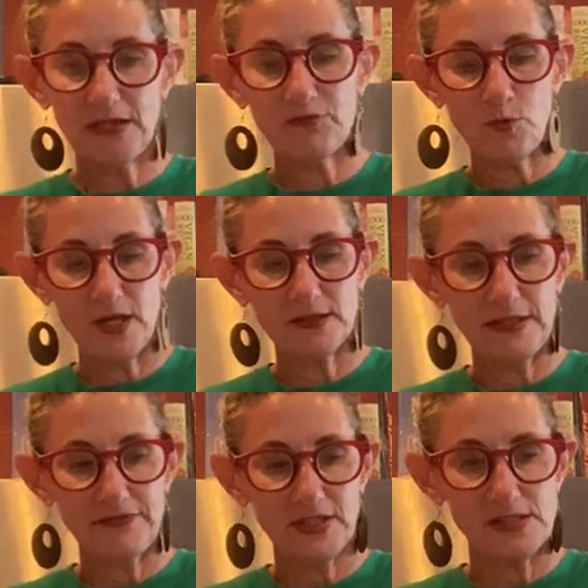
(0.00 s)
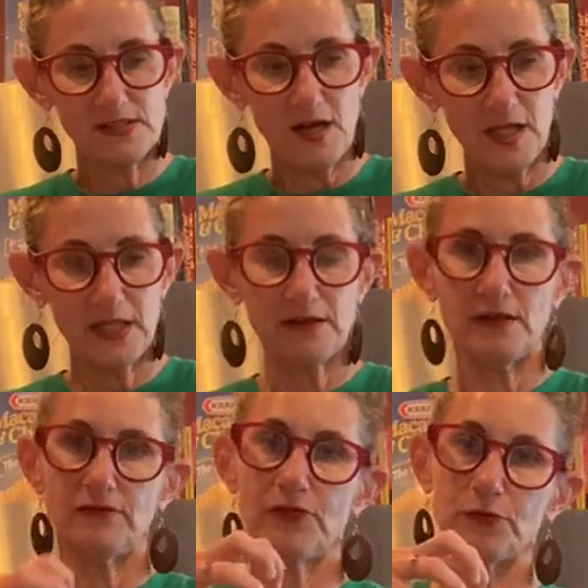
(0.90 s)
one leaf gets soggy,
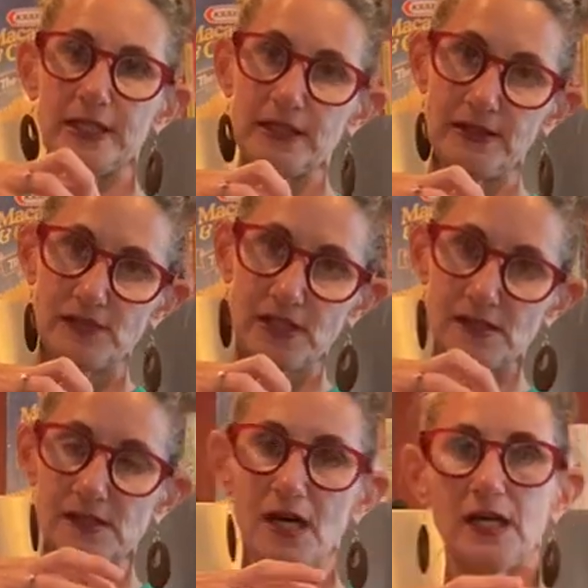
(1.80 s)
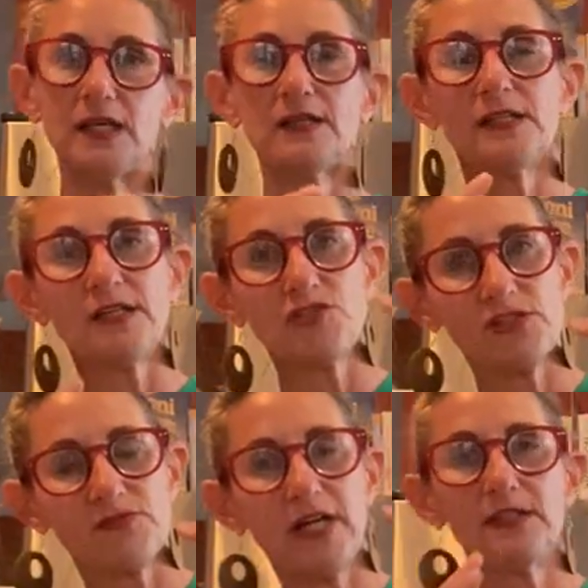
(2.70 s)
then 3 leaves get soggy, and I
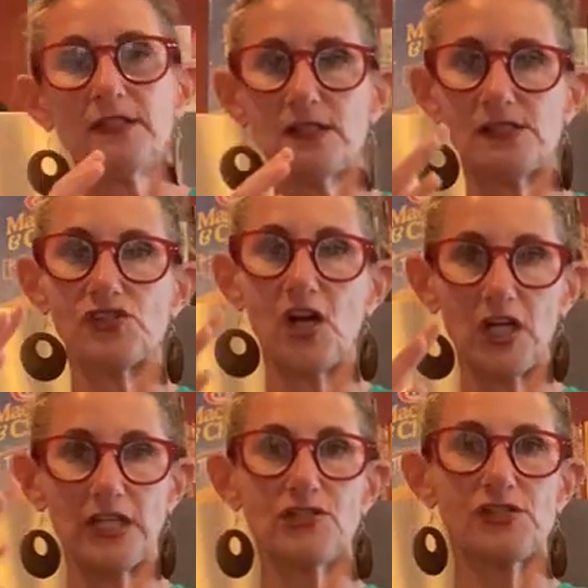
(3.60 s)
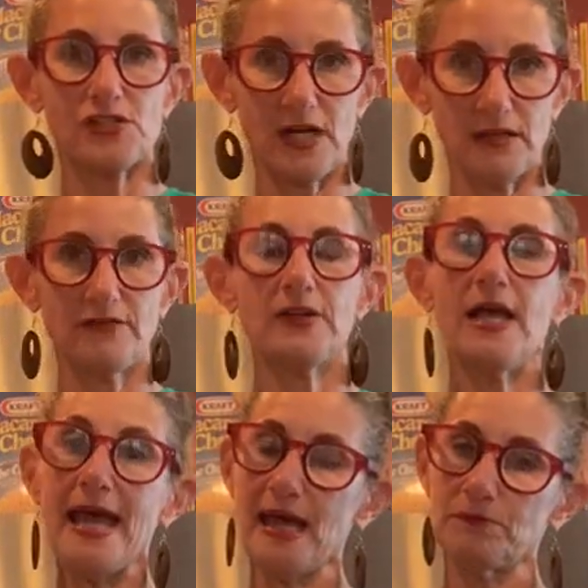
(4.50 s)
just find that the soggy just kind of
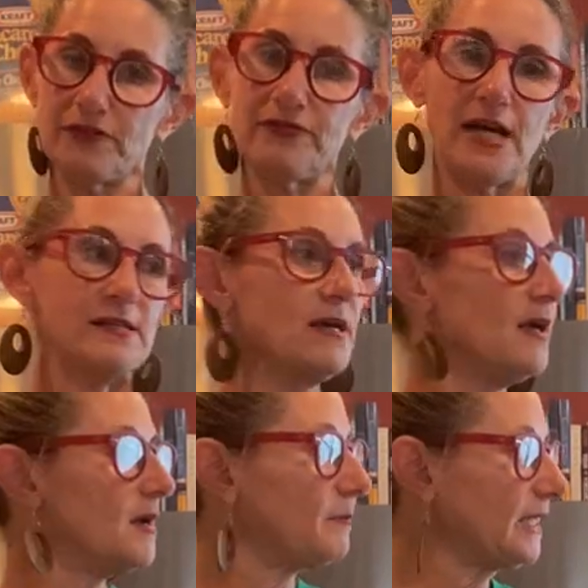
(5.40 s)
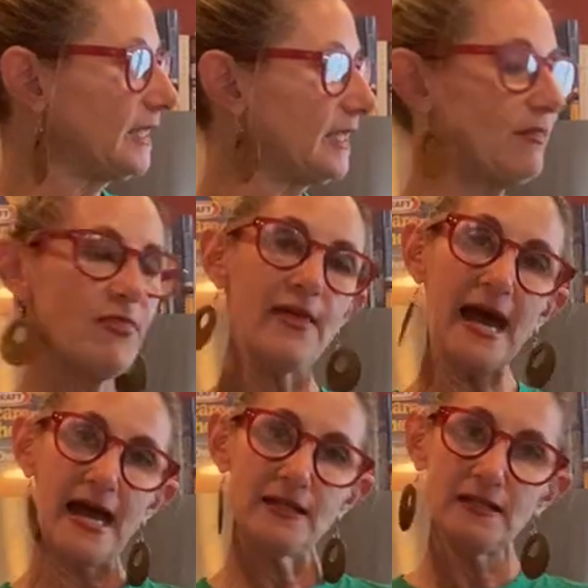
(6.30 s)
amplifies. But in
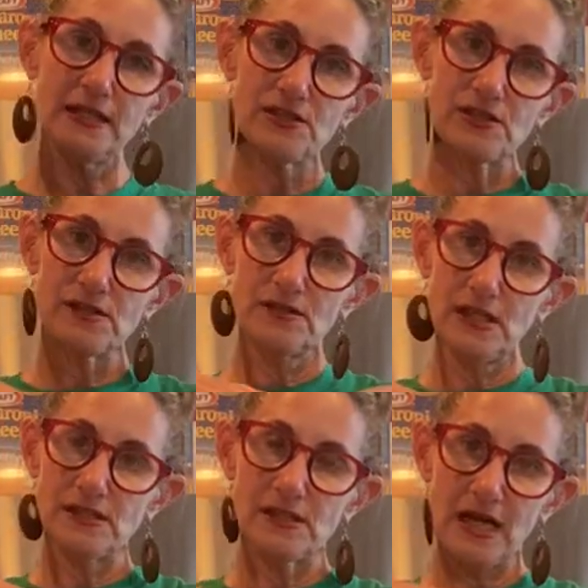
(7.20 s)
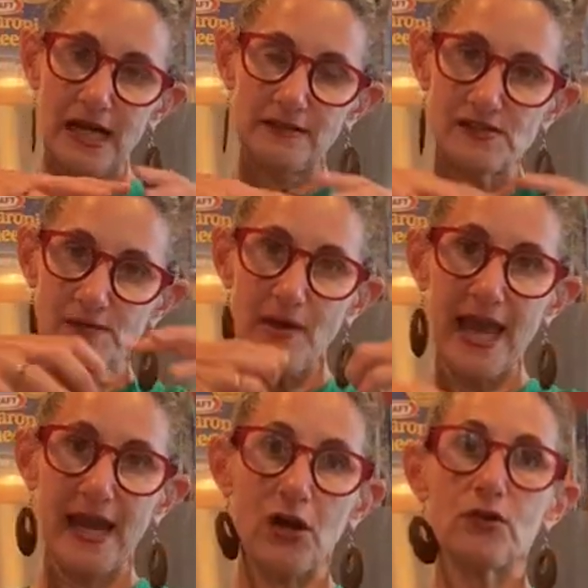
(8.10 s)
that, it's got some
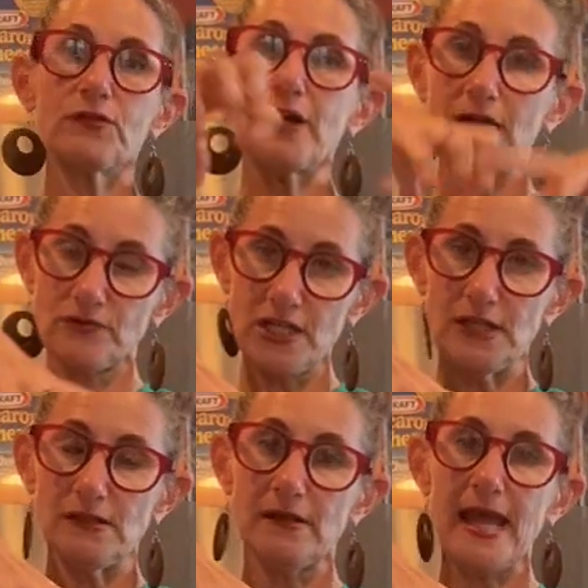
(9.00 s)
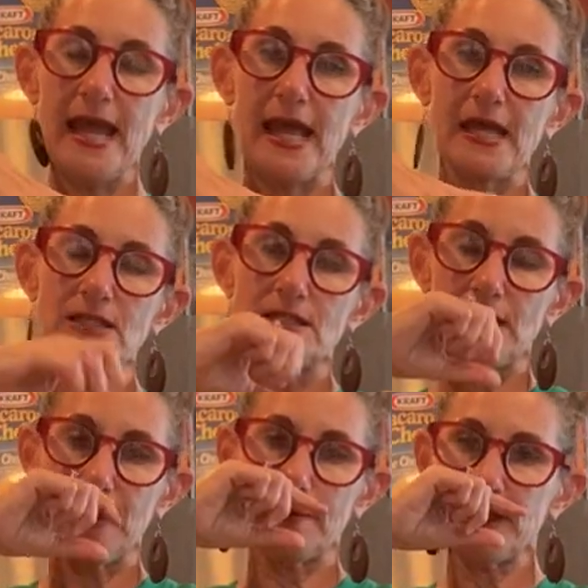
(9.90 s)
air around it, and
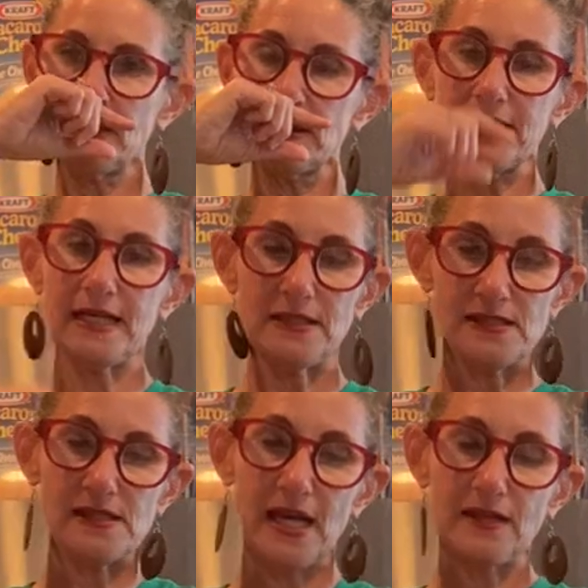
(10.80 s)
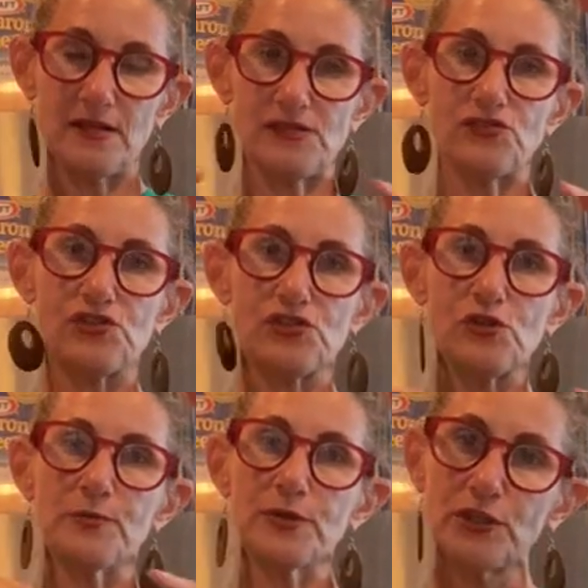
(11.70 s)
it's staying in this
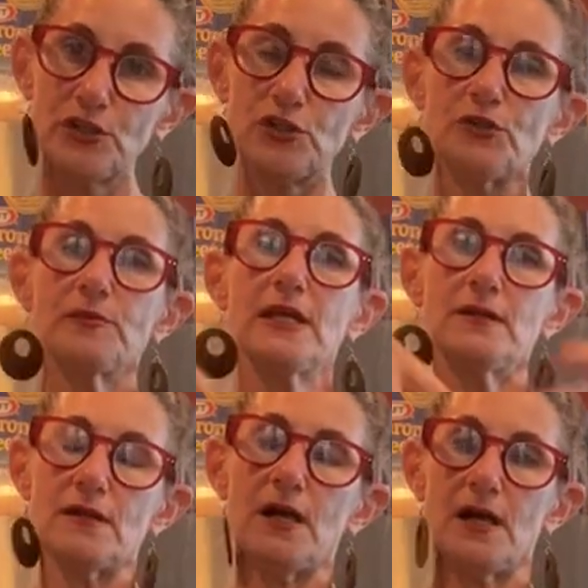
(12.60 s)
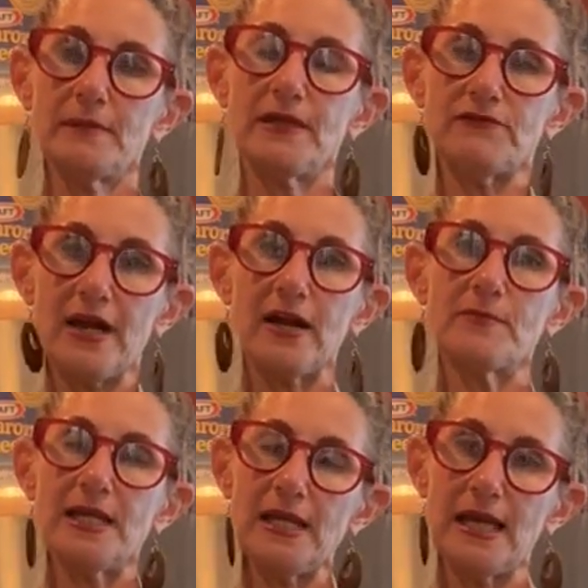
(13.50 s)
super humid
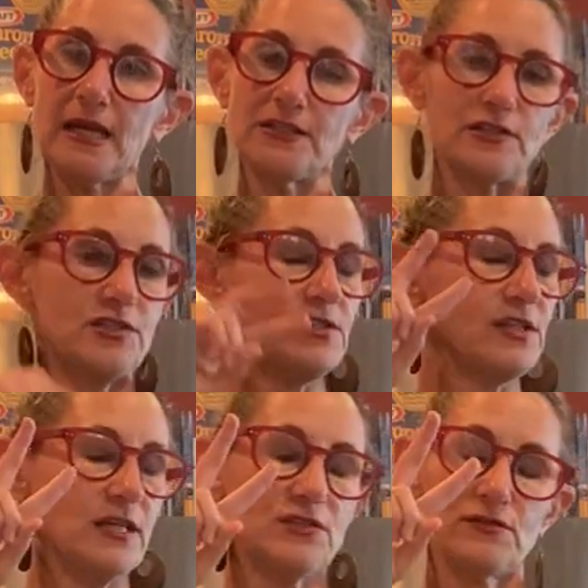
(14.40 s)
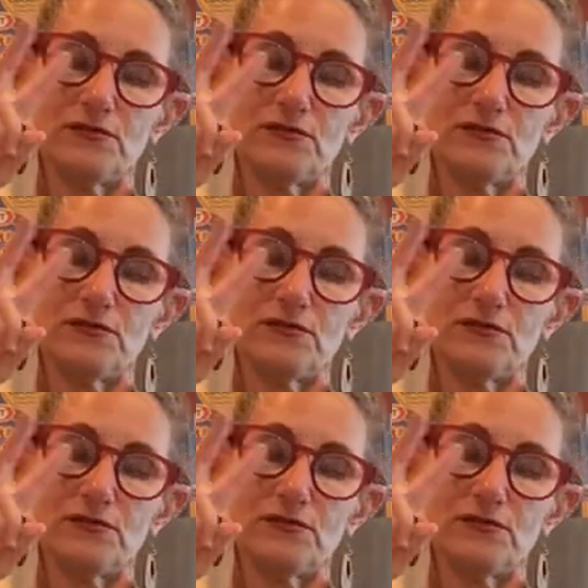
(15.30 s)
environment, and I can just get